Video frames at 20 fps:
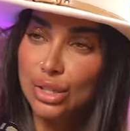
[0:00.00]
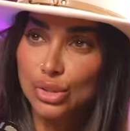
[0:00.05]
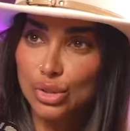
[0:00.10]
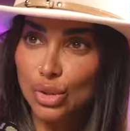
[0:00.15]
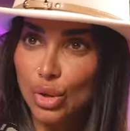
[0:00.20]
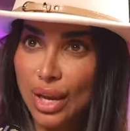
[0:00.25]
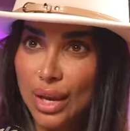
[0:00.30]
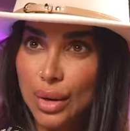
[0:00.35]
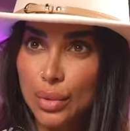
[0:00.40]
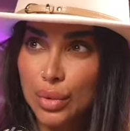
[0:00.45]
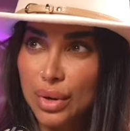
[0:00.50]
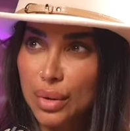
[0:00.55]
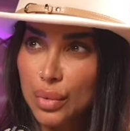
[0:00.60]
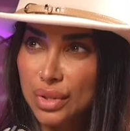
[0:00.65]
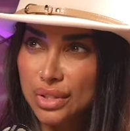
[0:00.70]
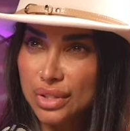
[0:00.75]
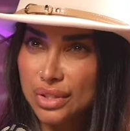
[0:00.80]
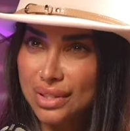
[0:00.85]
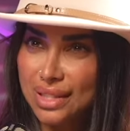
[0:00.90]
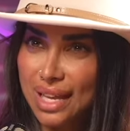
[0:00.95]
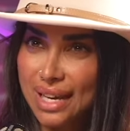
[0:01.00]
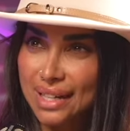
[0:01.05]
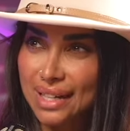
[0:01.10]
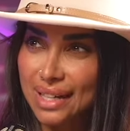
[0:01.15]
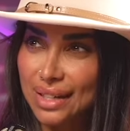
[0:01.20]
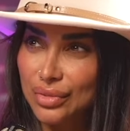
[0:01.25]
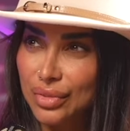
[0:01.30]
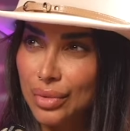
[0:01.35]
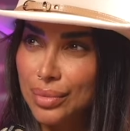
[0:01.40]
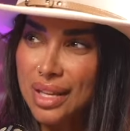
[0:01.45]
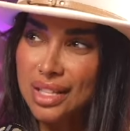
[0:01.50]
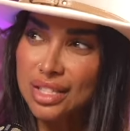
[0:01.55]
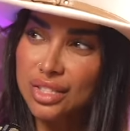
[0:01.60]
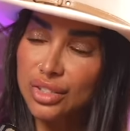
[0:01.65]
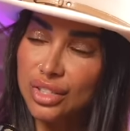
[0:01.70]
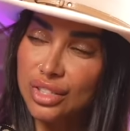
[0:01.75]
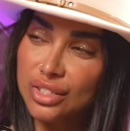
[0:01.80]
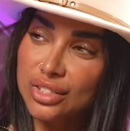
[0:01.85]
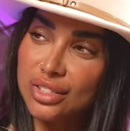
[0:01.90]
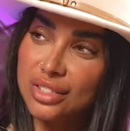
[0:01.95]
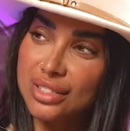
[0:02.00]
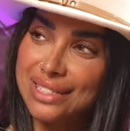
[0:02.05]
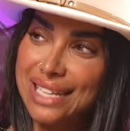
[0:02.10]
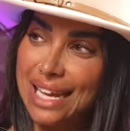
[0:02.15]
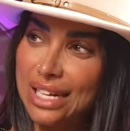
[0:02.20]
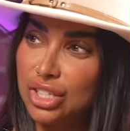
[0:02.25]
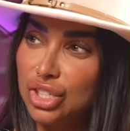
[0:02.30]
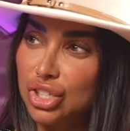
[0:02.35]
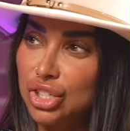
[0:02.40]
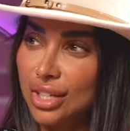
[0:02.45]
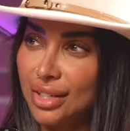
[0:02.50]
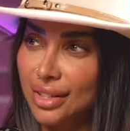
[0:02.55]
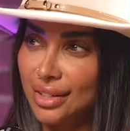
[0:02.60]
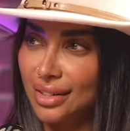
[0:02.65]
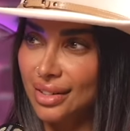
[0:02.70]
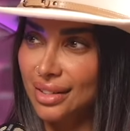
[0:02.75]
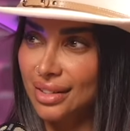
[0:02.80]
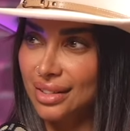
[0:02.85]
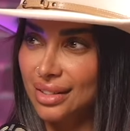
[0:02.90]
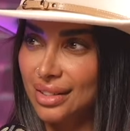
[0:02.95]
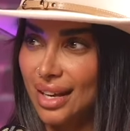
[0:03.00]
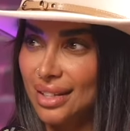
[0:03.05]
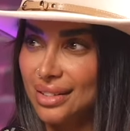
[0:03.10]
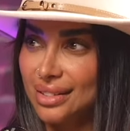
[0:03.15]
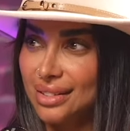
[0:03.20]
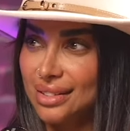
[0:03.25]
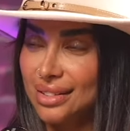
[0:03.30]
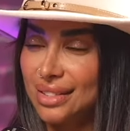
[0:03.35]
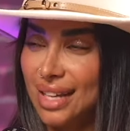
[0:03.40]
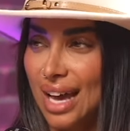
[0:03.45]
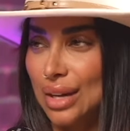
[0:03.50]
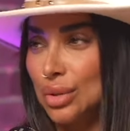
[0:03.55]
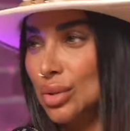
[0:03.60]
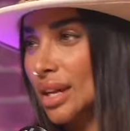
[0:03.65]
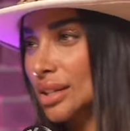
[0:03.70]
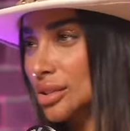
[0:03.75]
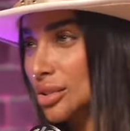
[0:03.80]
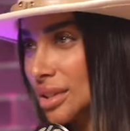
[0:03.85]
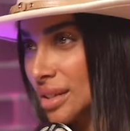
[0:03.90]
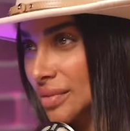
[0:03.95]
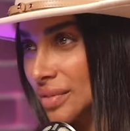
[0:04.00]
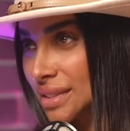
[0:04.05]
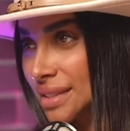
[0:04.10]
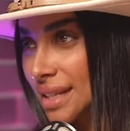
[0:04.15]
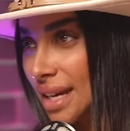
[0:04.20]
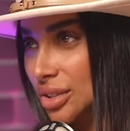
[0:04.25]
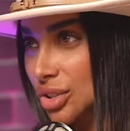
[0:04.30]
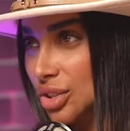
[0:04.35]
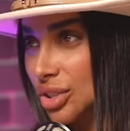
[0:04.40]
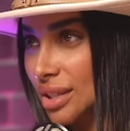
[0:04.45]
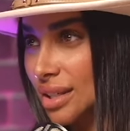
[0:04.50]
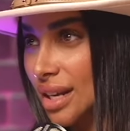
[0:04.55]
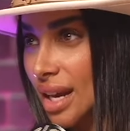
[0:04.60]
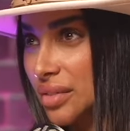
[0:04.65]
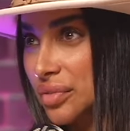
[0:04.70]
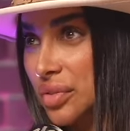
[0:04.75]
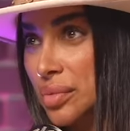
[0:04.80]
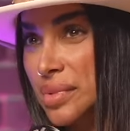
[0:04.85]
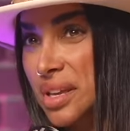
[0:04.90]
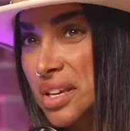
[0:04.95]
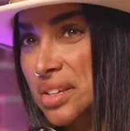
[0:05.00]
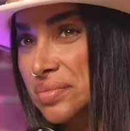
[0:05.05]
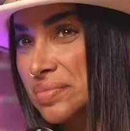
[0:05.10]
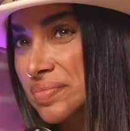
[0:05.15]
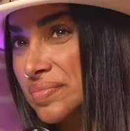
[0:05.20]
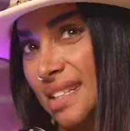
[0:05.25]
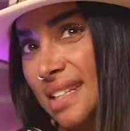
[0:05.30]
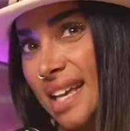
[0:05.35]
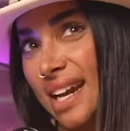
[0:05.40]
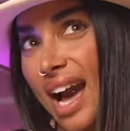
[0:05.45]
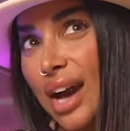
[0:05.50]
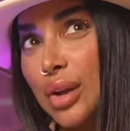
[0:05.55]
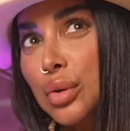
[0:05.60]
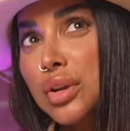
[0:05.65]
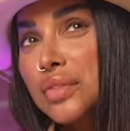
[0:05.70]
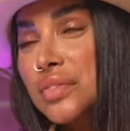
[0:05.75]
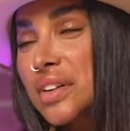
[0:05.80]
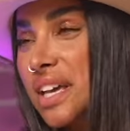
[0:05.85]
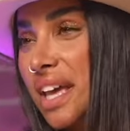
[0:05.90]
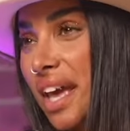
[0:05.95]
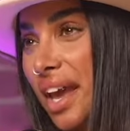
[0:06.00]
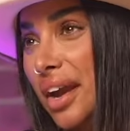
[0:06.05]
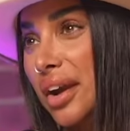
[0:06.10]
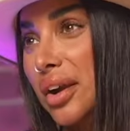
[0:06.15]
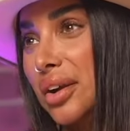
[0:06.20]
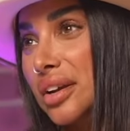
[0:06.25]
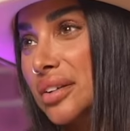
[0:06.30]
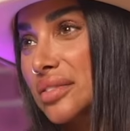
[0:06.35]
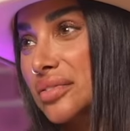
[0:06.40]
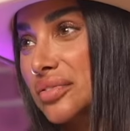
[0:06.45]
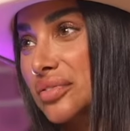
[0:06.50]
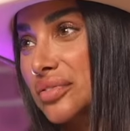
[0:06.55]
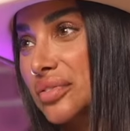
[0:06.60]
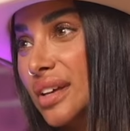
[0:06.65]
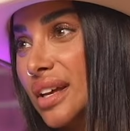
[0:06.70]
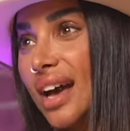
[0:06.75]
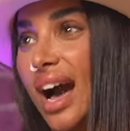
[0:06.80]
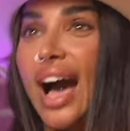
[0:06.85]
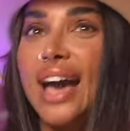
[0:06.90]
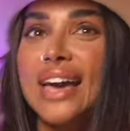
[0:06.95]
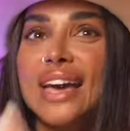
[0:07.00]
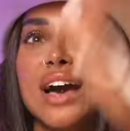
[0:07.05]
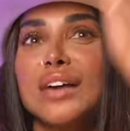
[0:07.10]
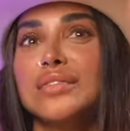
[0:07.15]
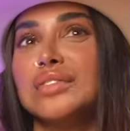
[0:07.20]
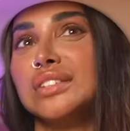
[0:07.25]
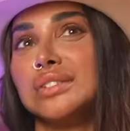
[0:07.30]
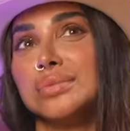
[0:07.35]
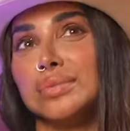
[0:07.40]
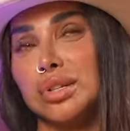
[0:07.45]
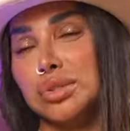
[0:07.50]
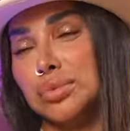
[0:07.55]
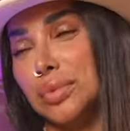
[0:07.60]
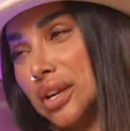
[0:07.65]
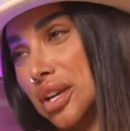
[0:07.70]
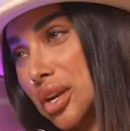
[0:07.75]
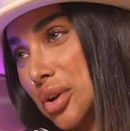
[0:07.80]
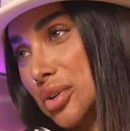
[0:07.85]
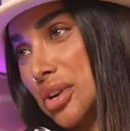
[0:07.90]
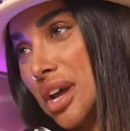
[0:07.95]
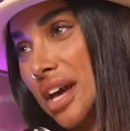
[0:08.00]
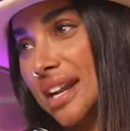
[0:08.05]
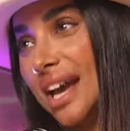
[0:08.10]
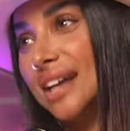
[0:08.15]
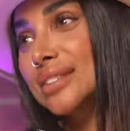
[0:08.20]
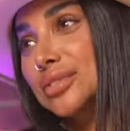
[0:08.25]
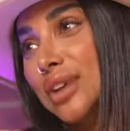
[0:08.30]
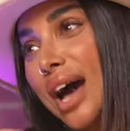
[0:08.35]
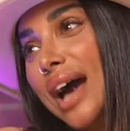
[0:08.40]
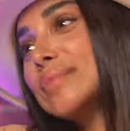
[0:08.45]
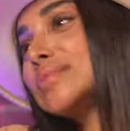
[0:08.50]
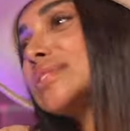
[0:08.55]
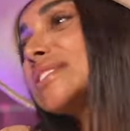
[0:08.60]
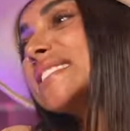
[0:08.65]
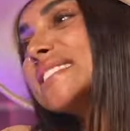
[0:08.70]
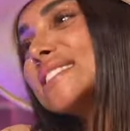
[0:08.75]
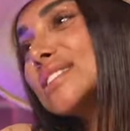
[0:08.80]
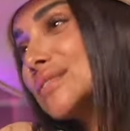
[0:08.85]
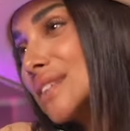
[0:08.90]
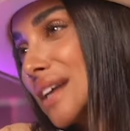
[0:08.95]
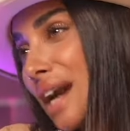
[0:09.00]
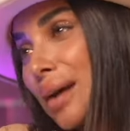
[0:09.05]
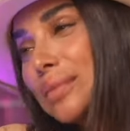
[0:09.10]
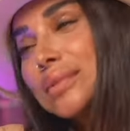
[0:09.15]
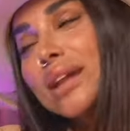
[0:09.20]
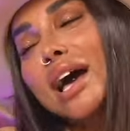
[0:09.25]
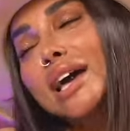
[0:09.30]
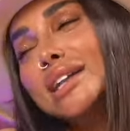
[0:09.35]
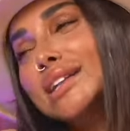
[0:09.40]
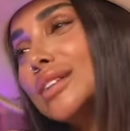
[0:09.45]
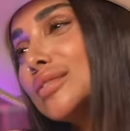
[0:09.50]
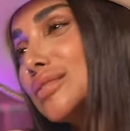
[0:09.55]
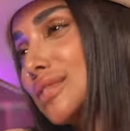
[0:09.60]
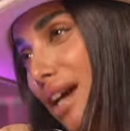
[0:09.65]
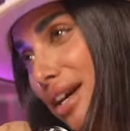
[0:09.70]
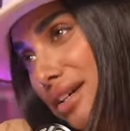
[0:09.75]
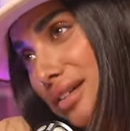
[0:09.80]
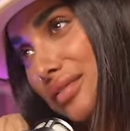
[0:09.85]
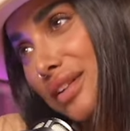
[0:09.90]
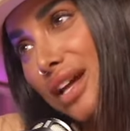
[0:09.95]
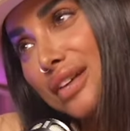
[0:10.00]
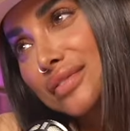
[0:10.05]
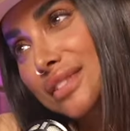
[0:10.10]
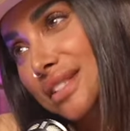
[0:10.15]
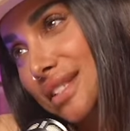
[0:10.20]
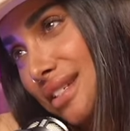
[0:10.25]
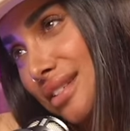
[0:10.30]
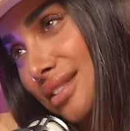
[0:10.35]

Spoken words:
So it was like, for me, it's tension and I don't like to live in tension. Like for me, like I don't even care if I have this much money or not. I'm just living. I love life. Life is